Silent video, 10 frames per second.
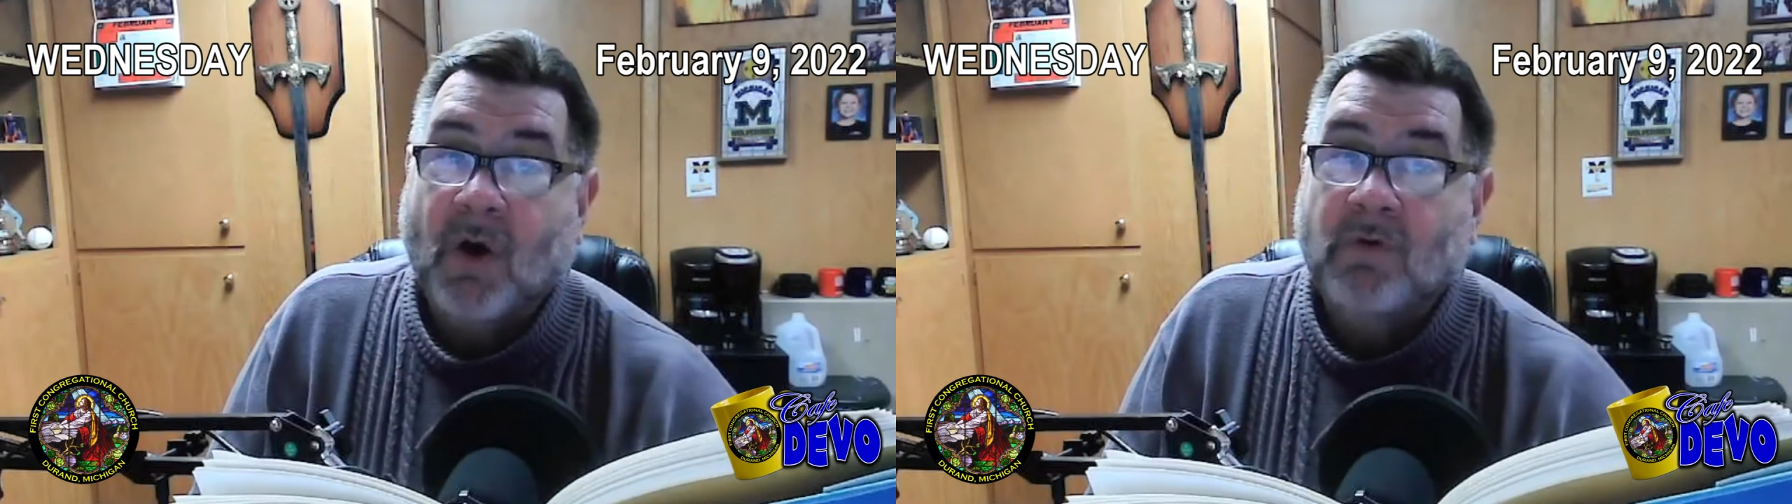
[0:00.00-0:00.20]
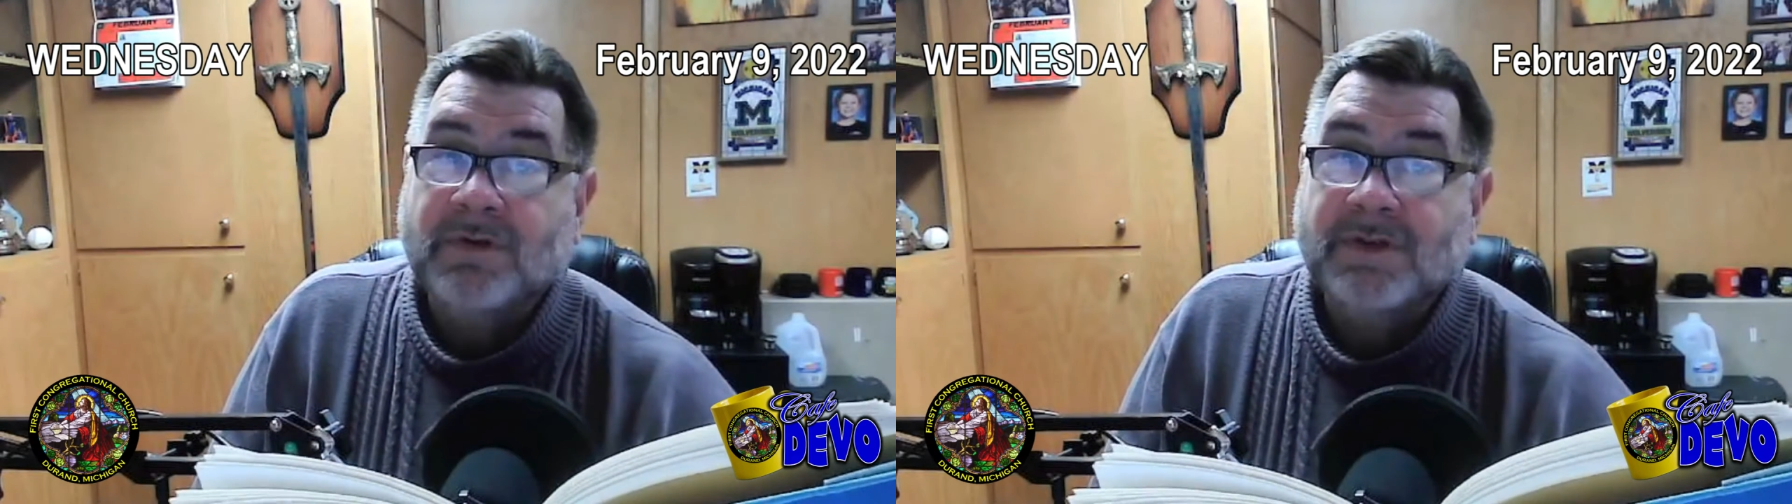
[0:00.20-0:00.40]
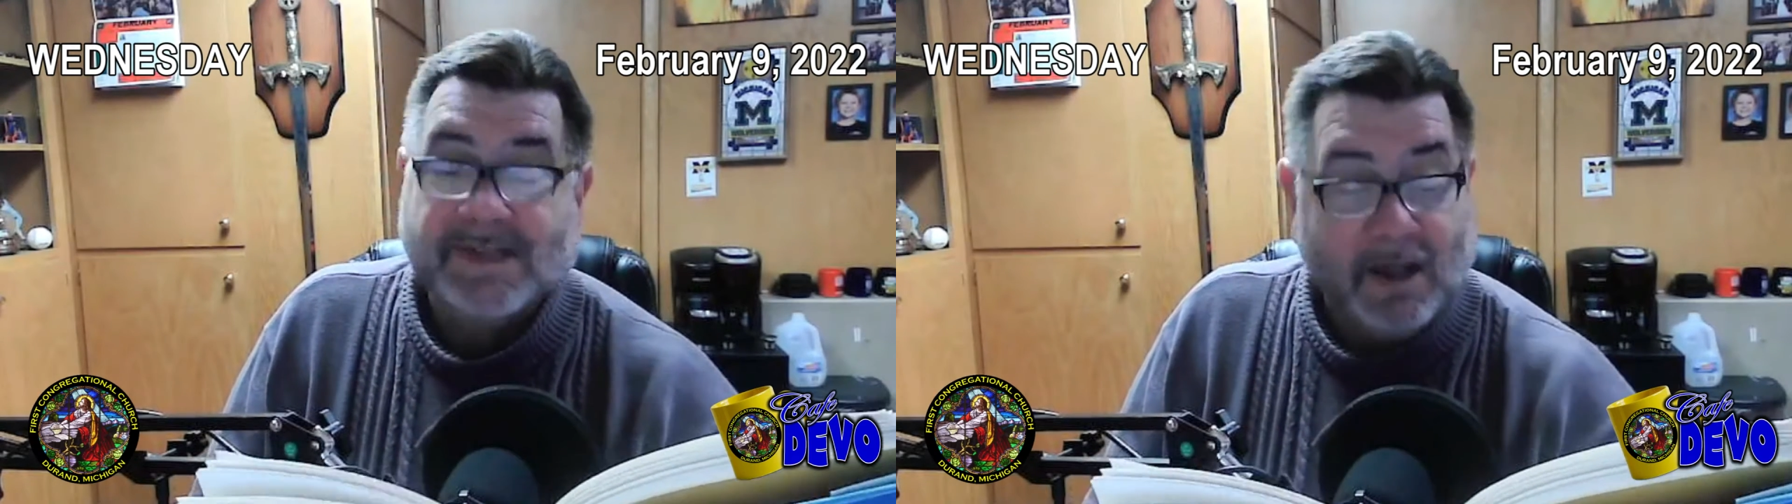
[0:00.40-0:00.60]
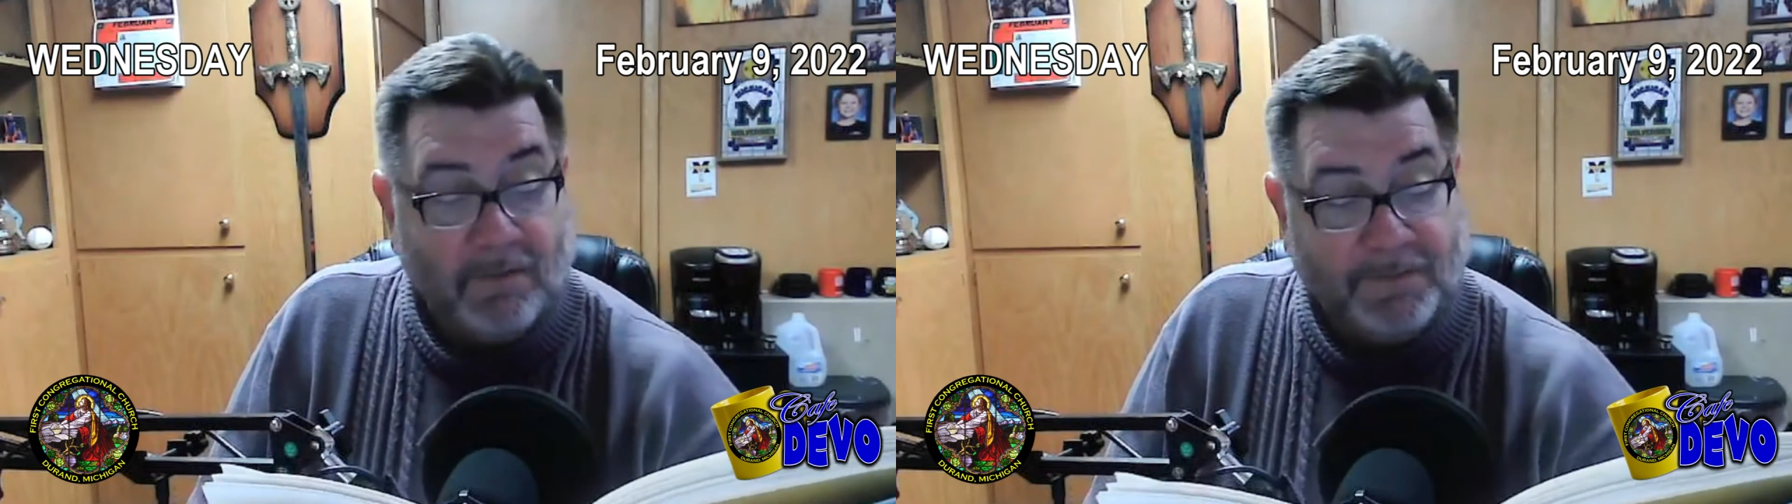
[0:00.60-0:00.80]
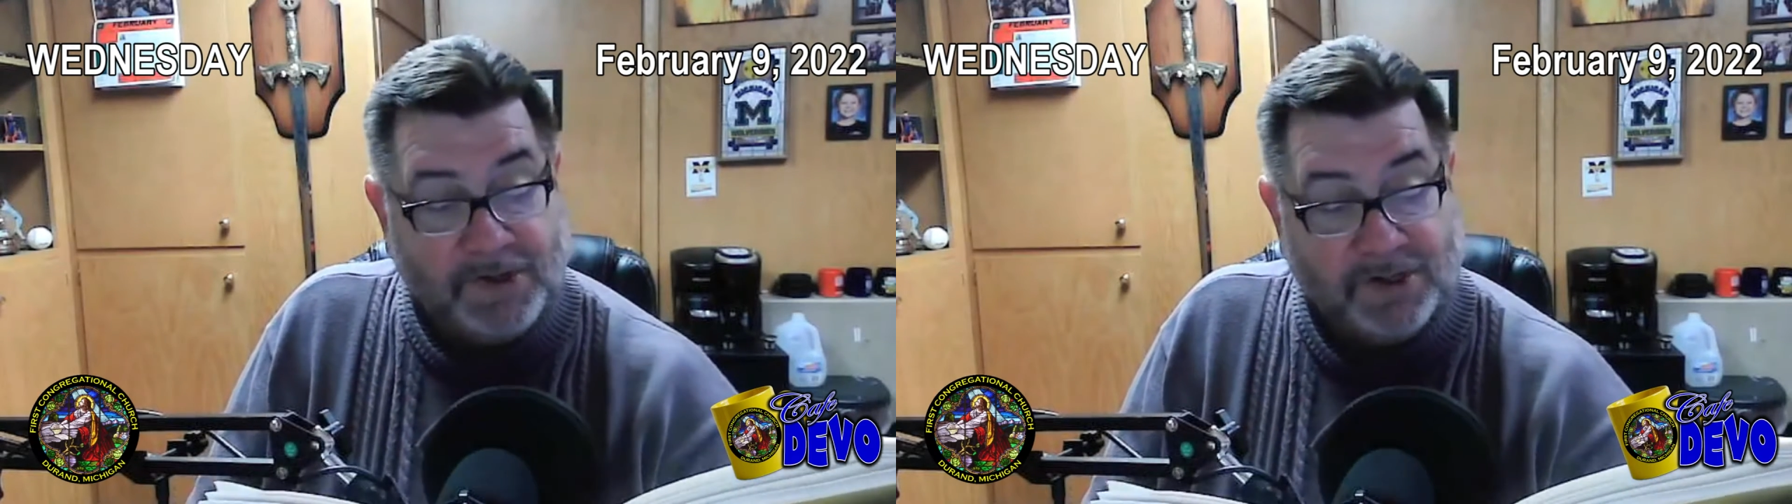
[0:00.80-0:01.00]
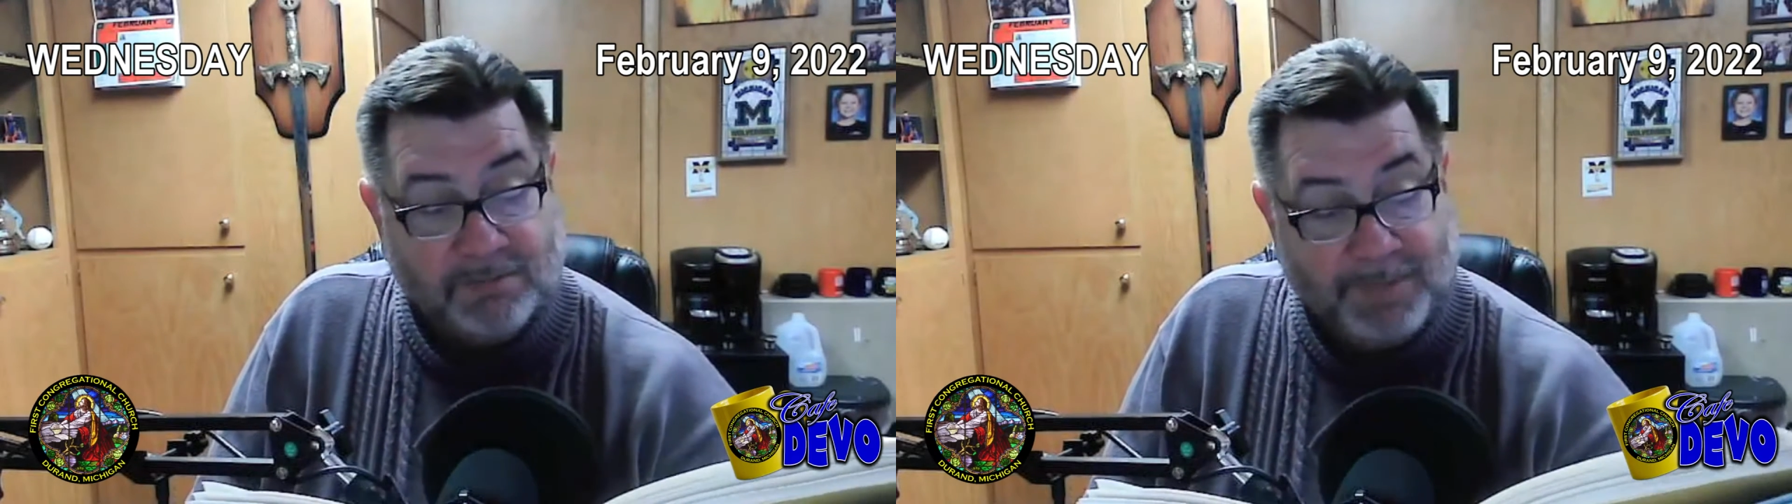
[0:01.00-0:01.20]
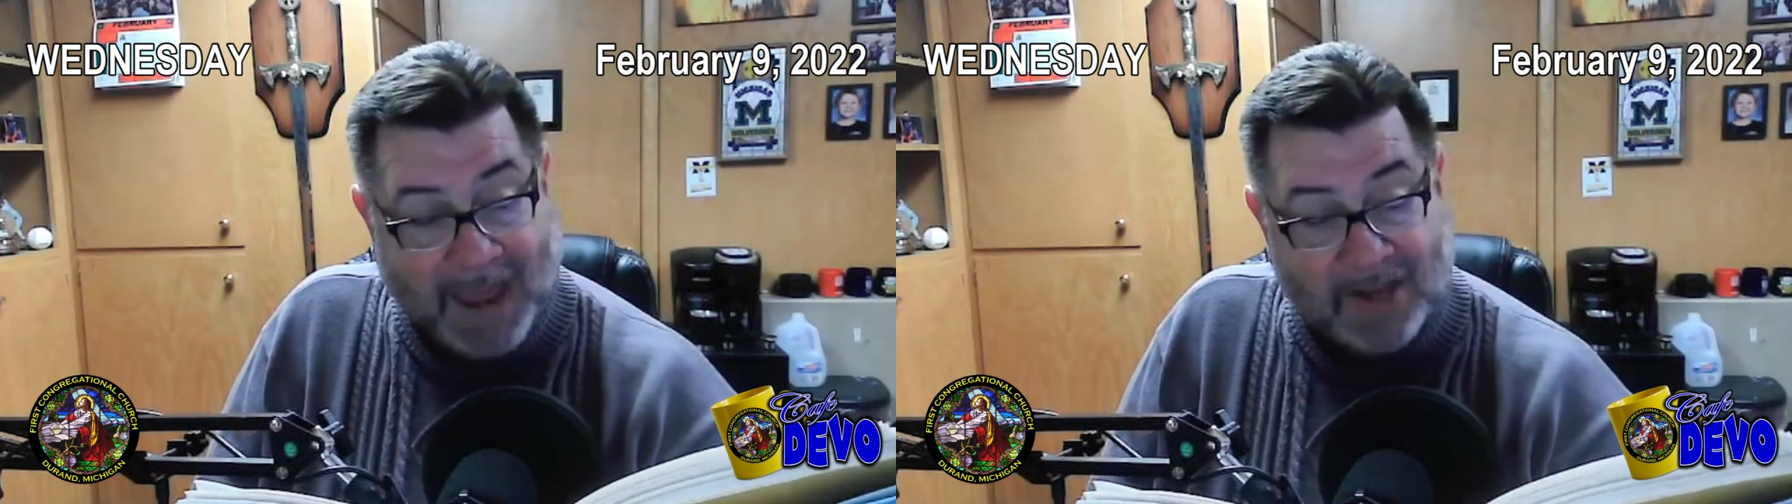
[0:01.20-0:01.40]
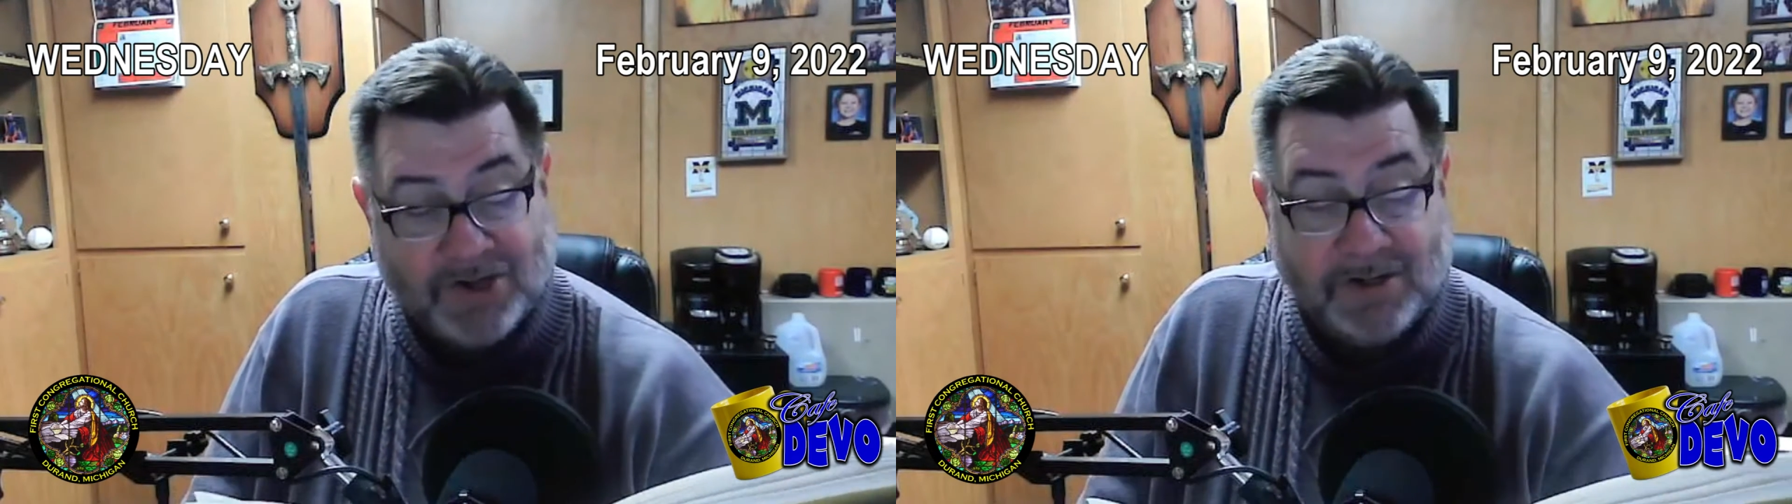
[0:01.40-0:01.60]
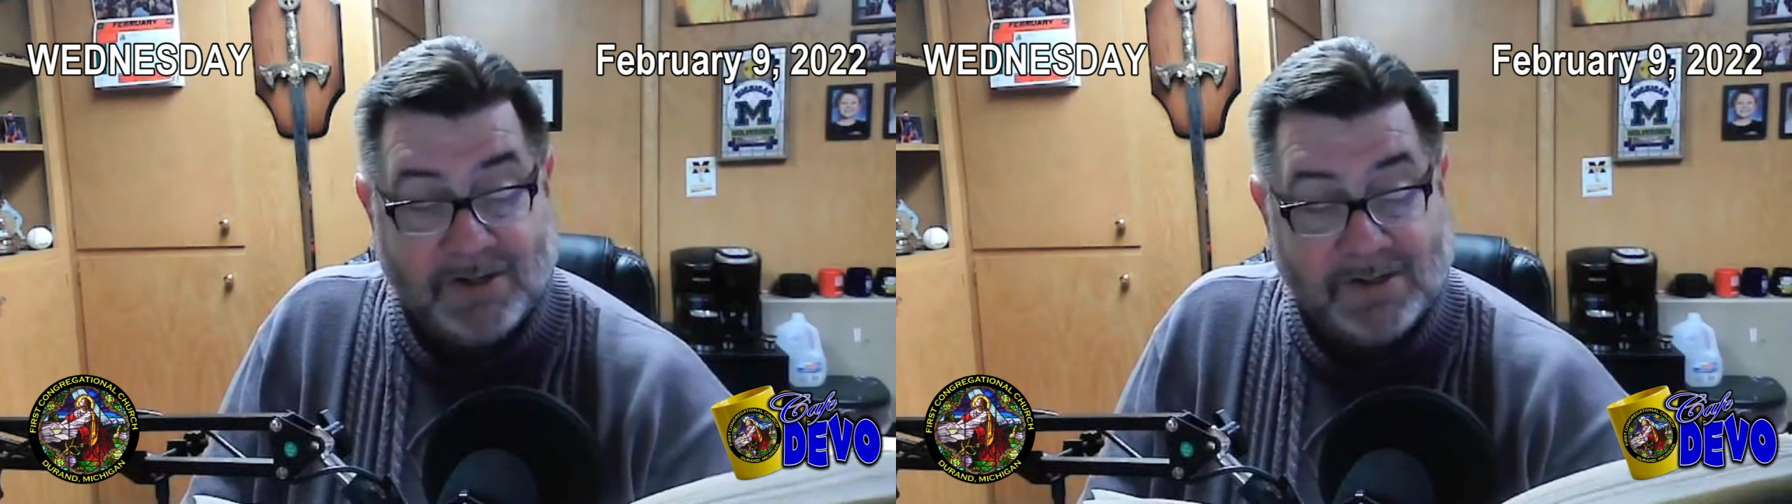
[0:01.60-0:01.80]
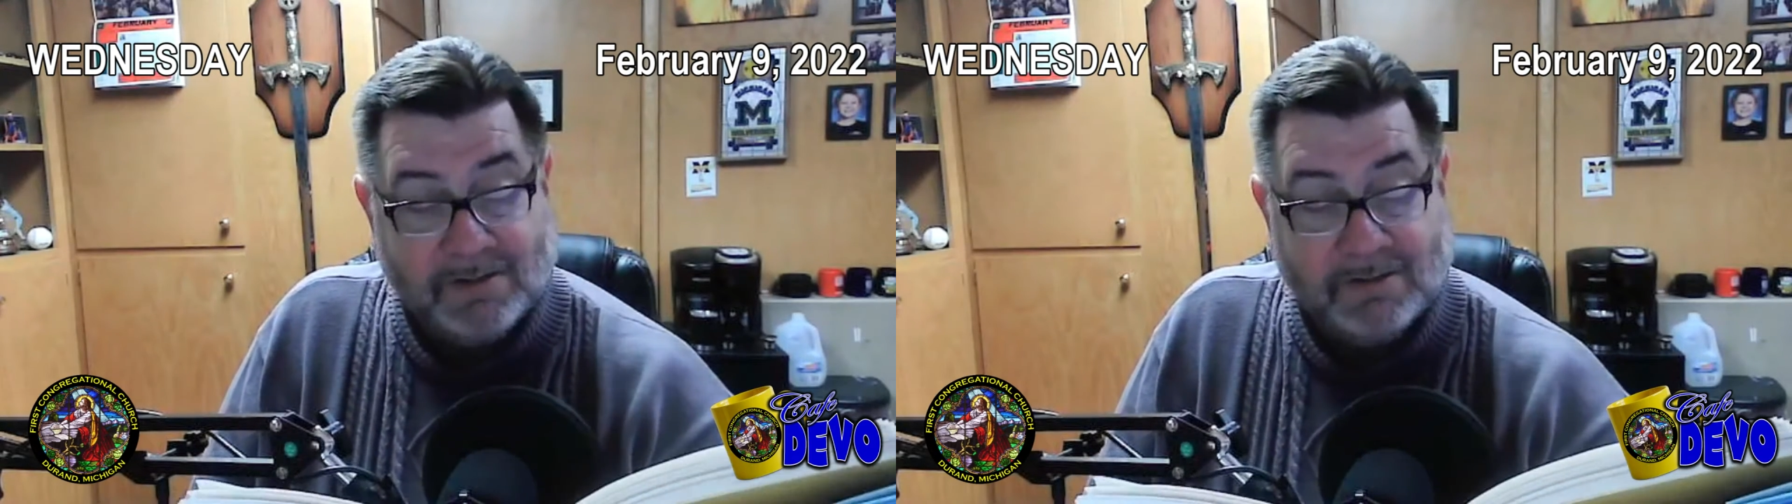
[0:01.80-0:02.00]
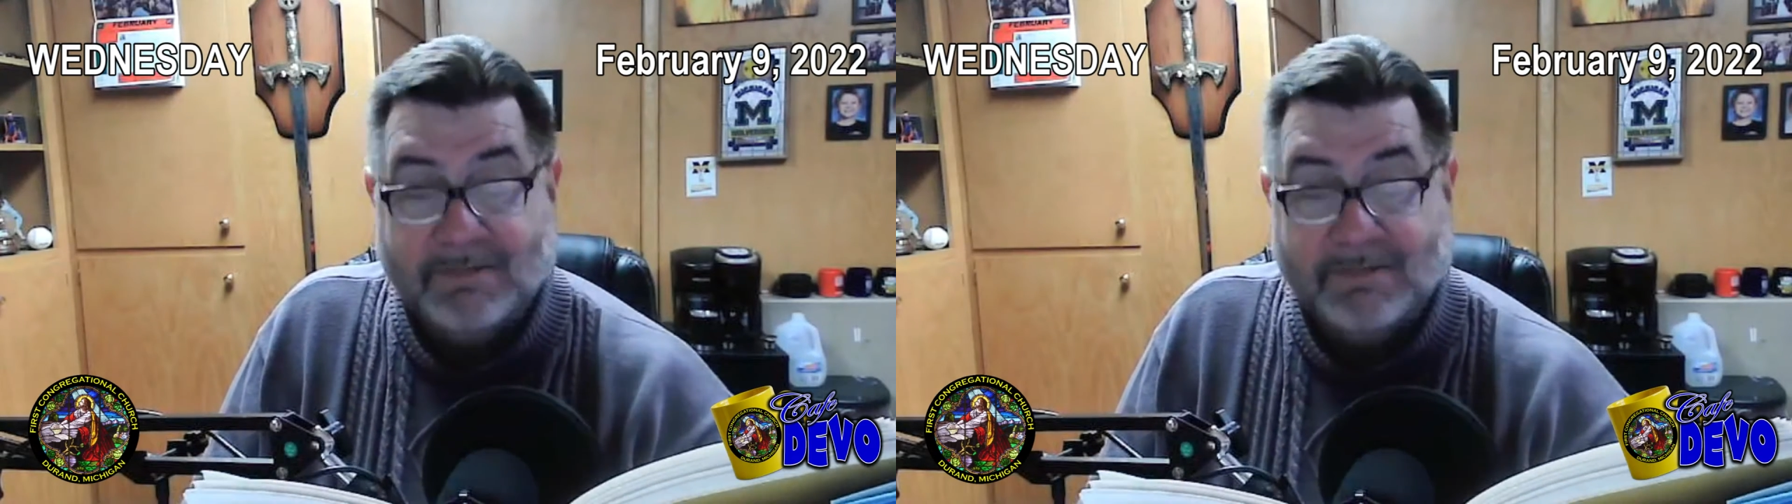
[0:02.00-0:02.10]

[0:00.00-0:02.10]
own selfish passions.